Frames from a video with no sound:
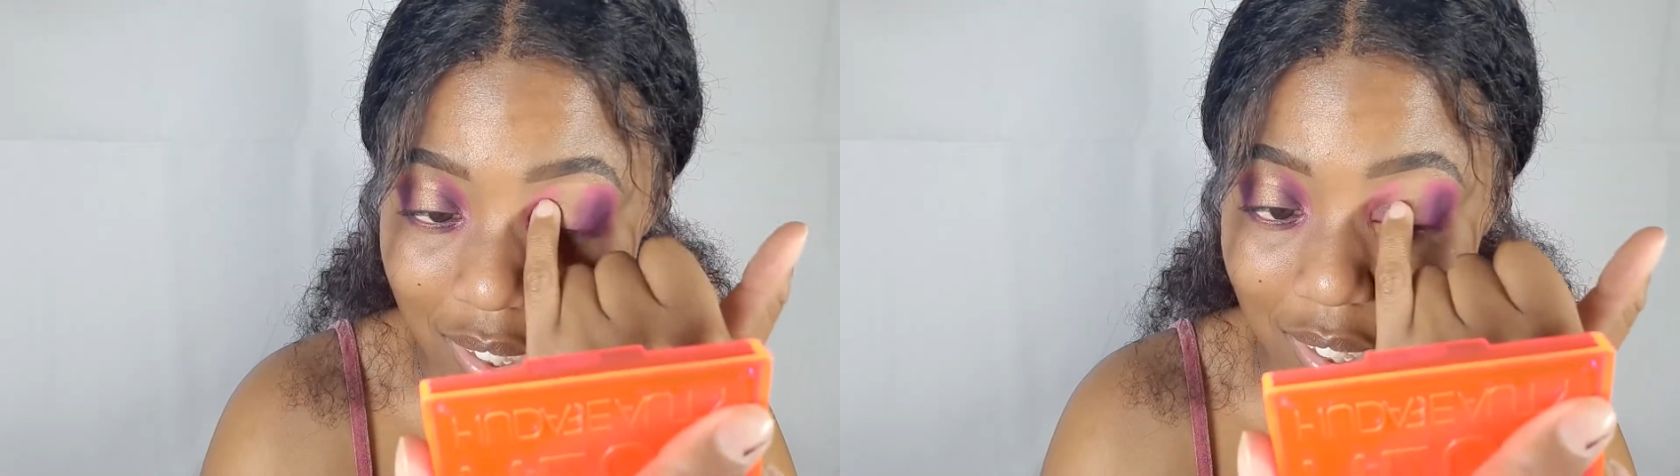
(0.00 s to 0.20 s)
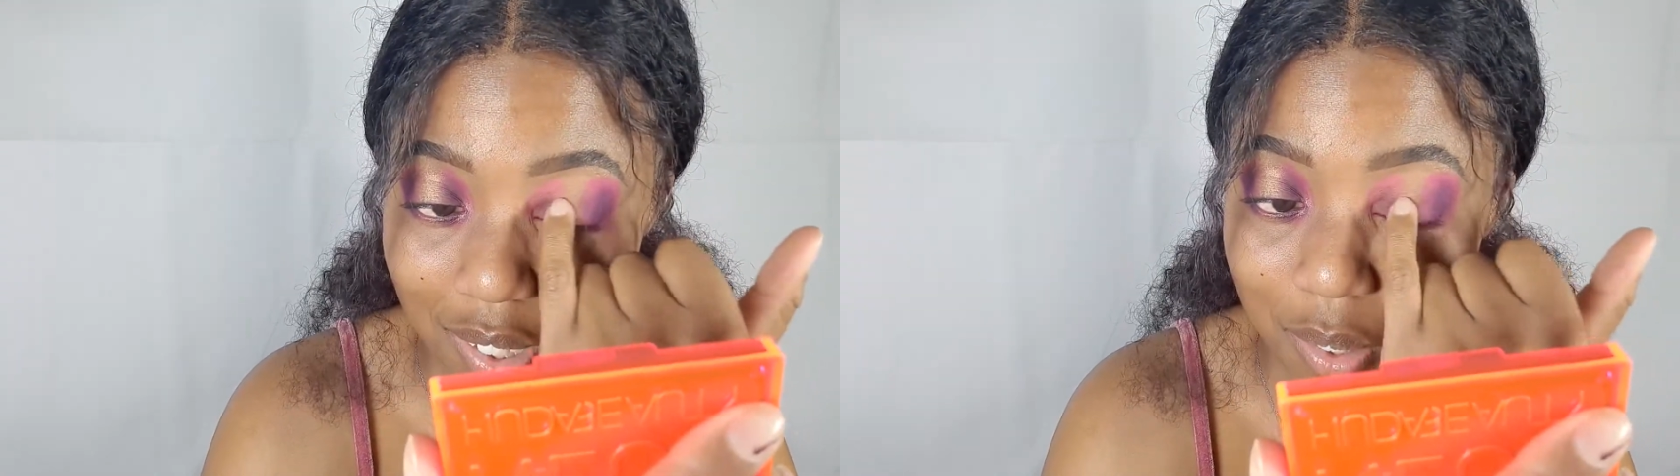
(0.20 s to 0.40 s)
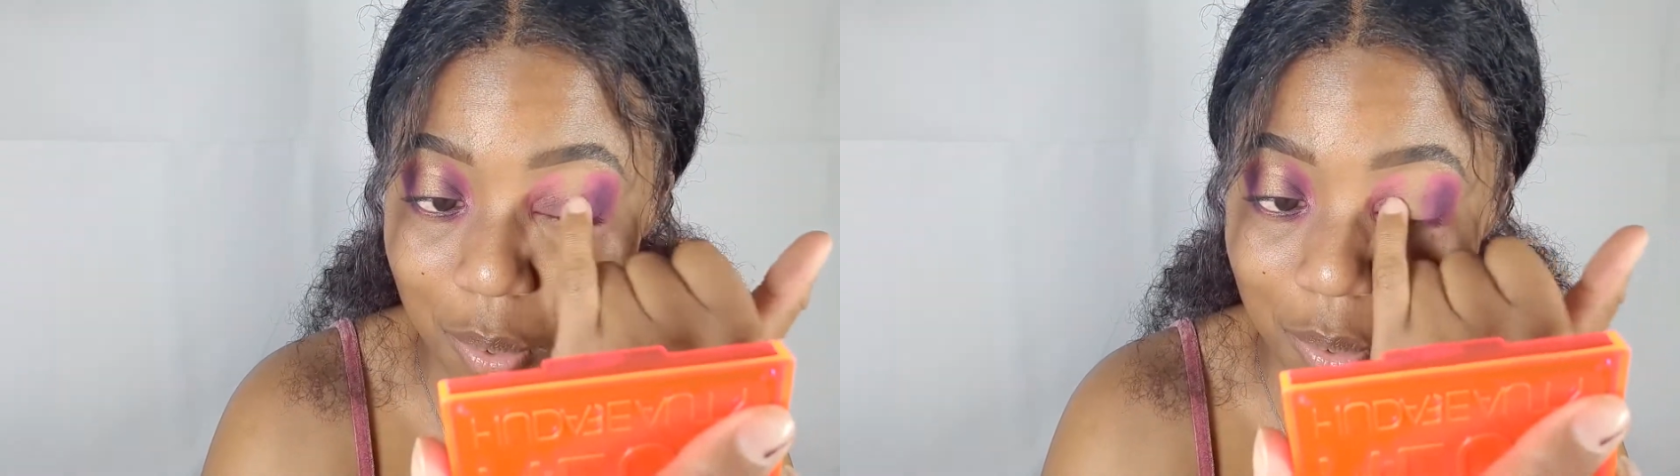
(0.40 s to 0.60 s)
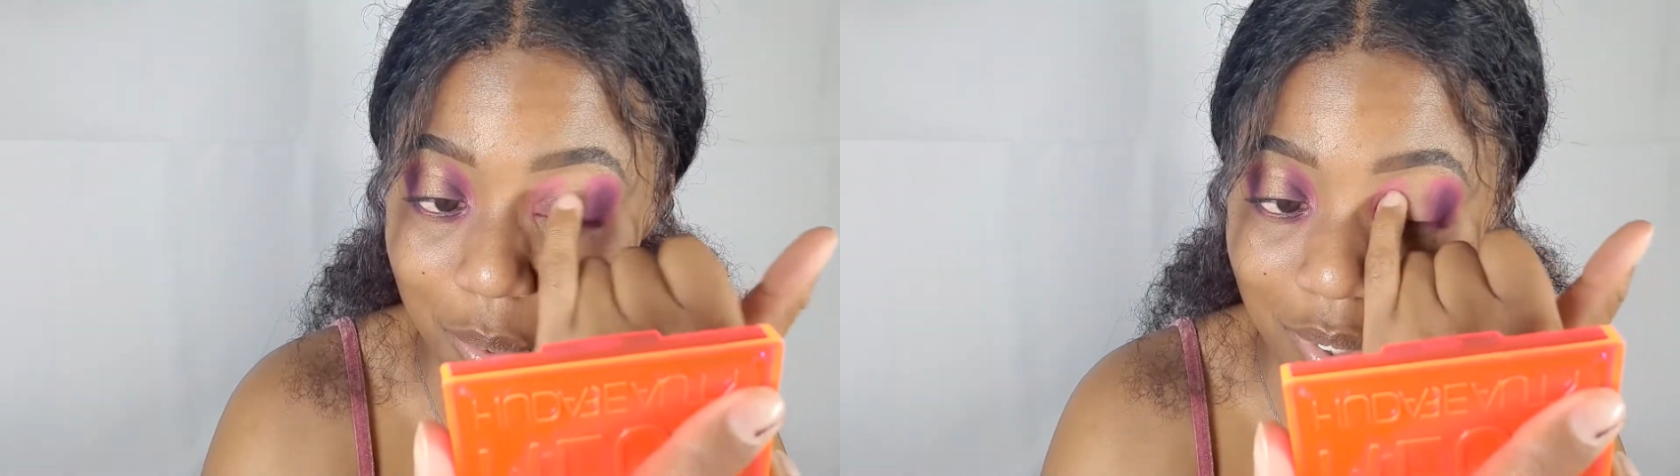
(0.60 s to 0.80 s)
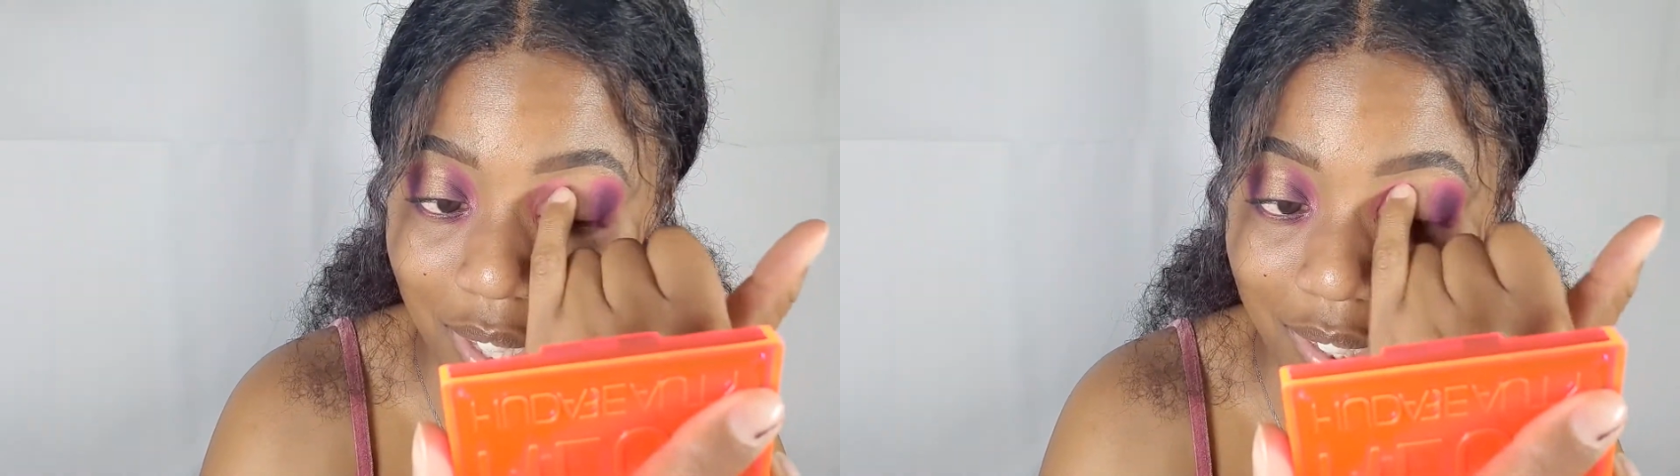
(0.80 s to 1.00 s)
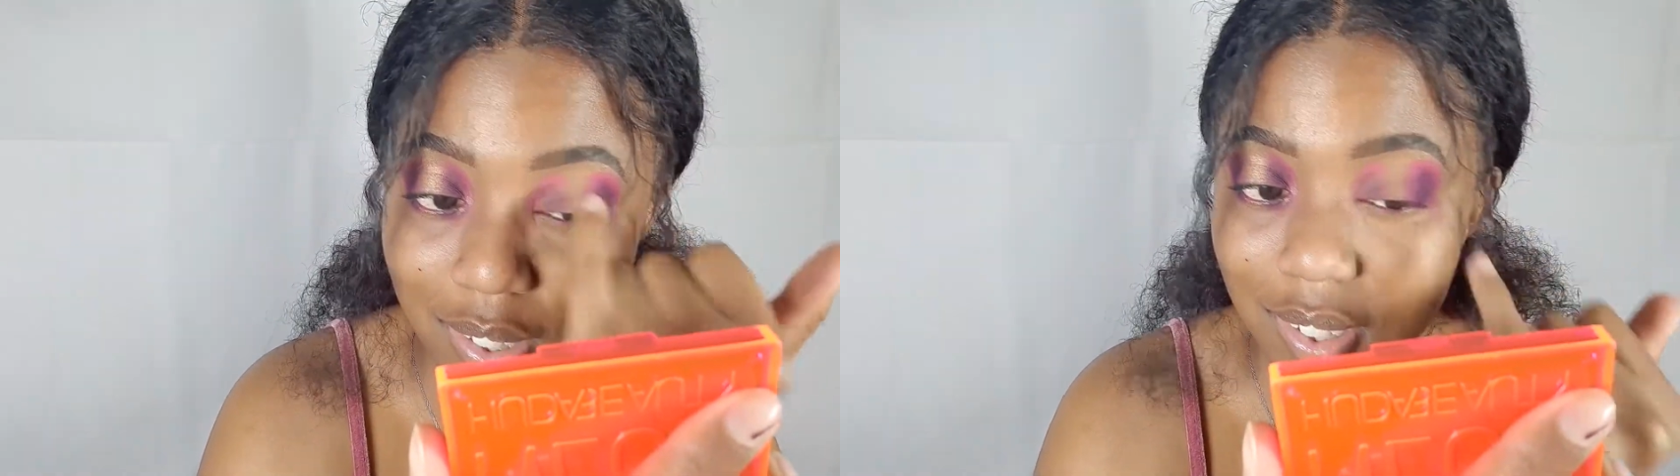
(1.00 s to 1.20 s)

that don't do that.